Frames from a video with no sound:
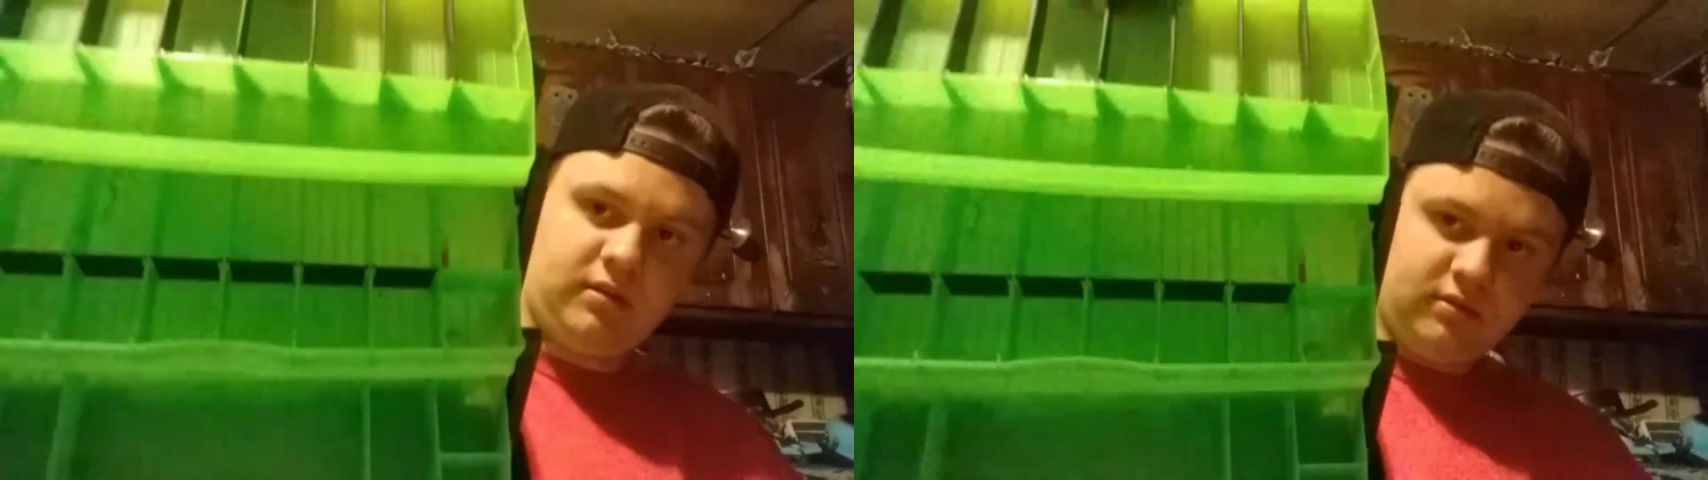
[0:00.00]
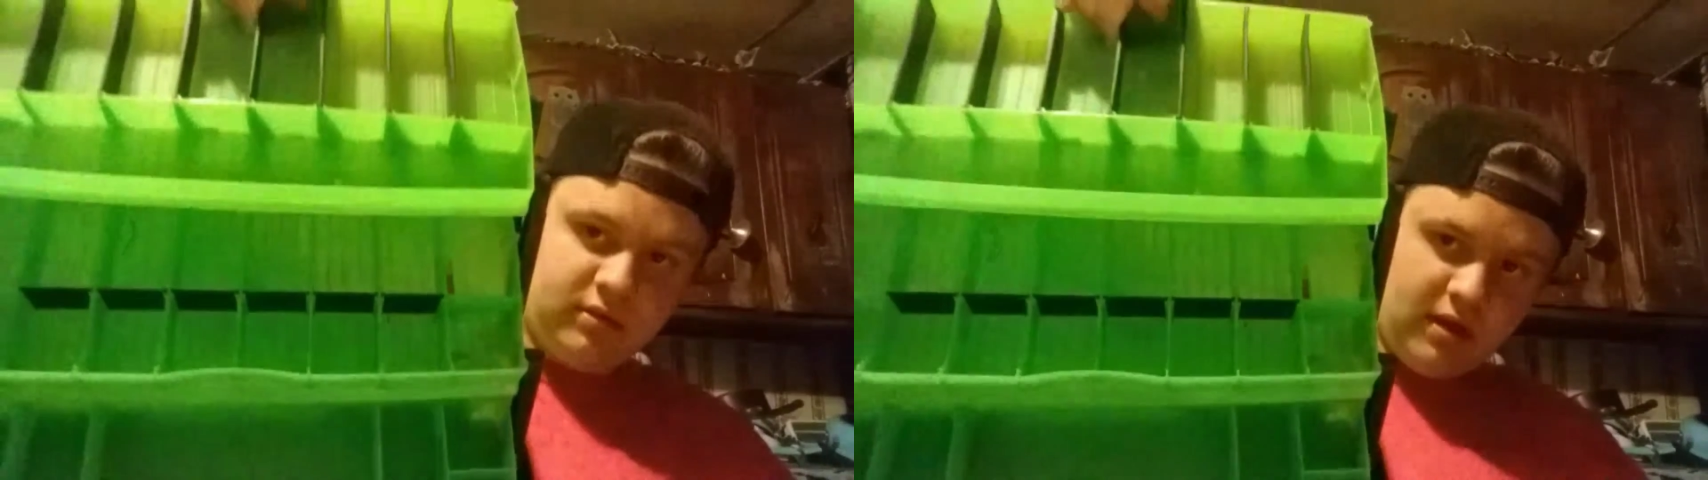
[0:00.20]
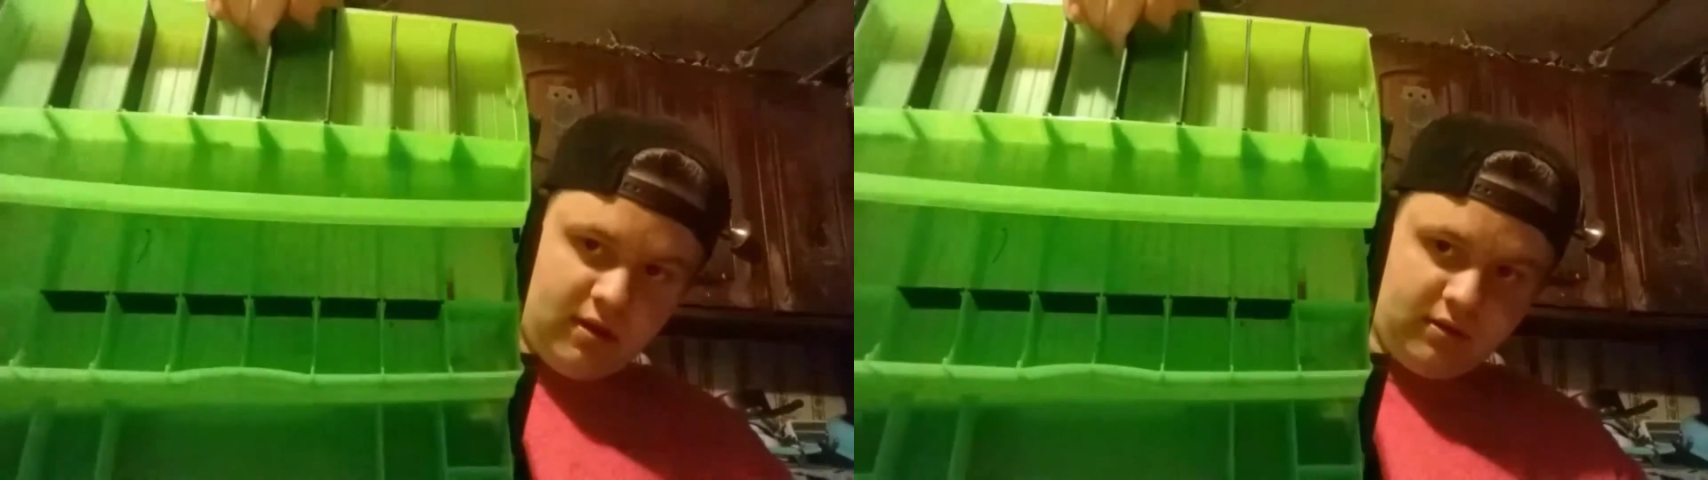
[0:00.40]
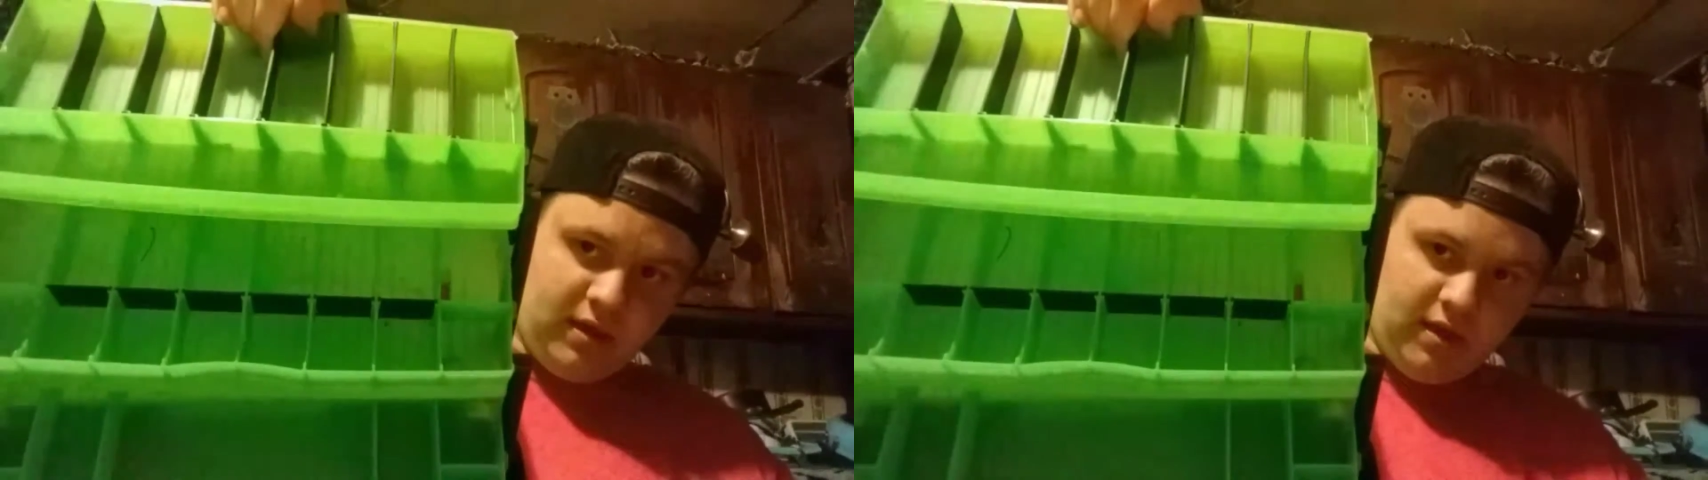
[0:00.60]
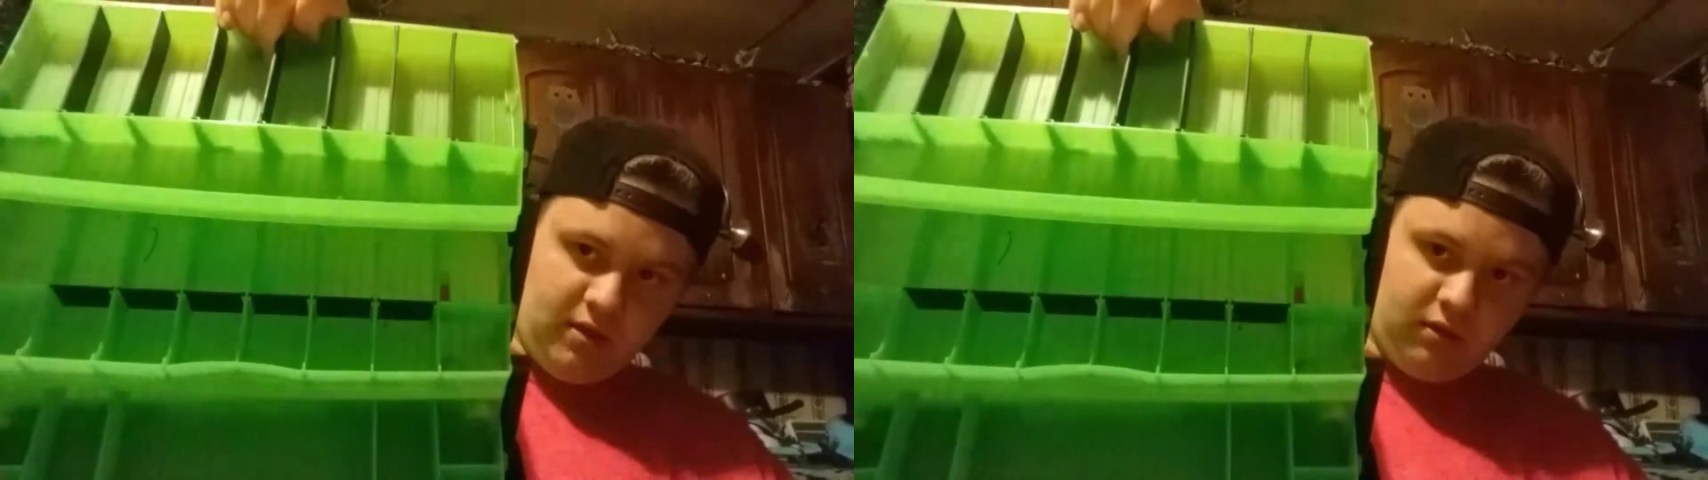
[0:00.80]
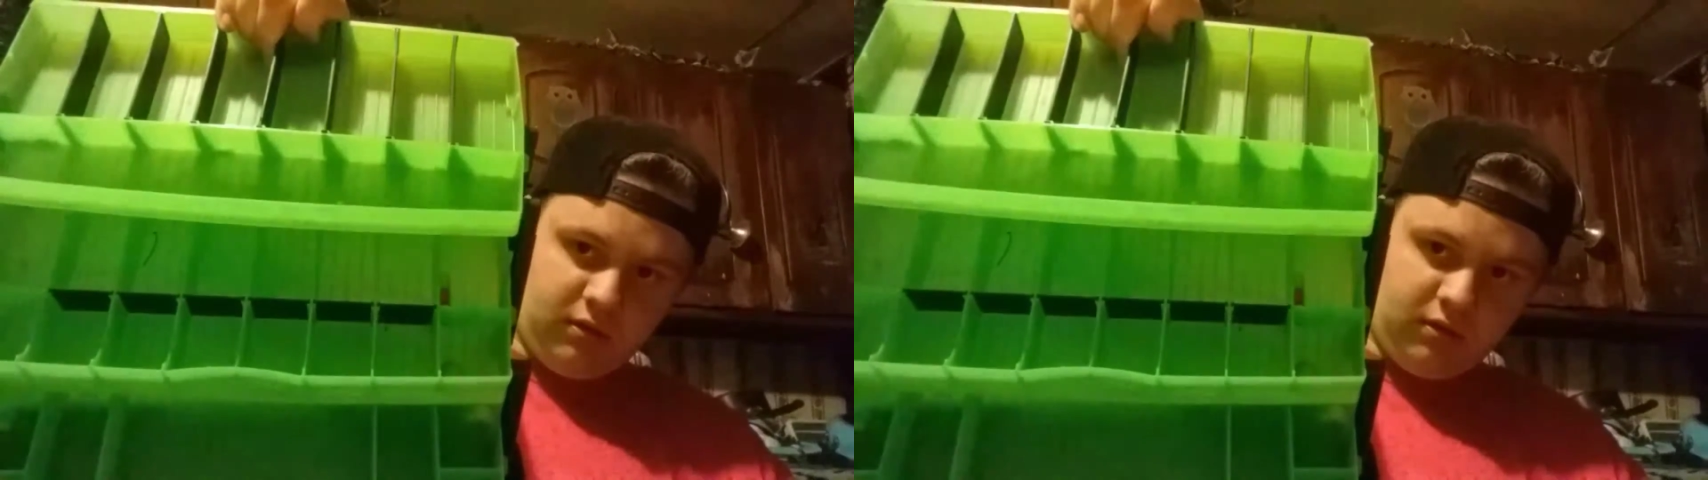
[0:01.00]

There they all